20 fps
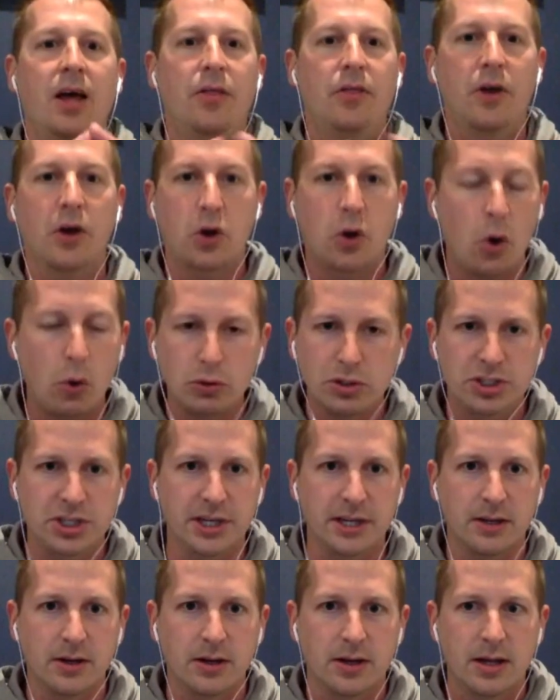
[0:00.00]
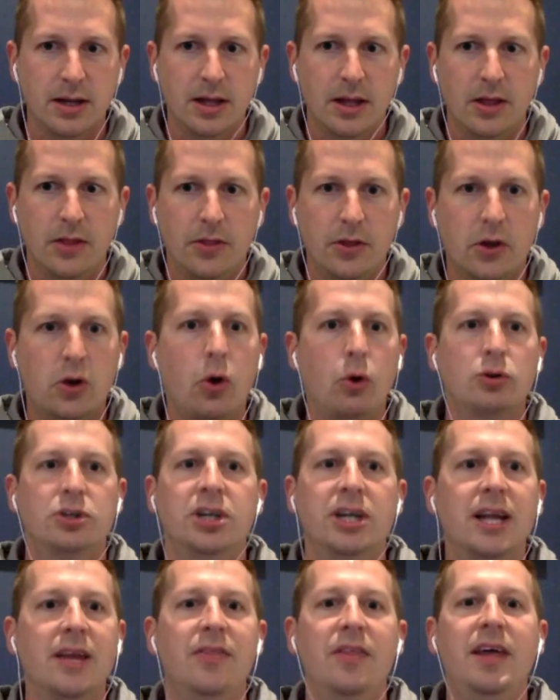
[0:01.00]
The coaching, the
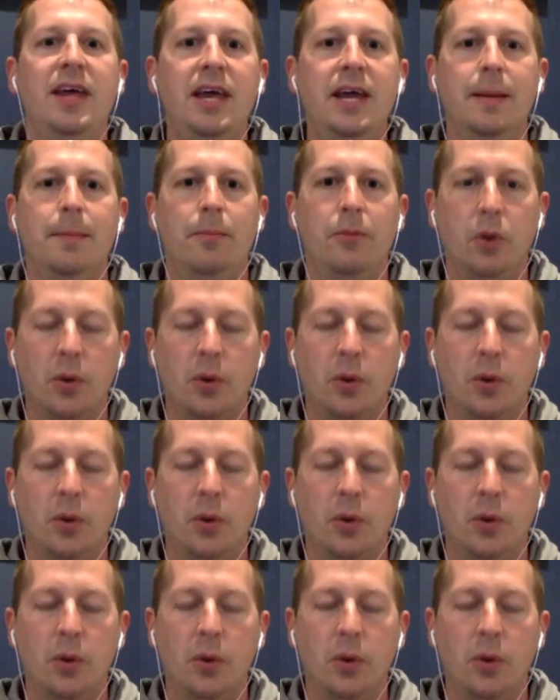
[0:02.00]
coaching and the hip.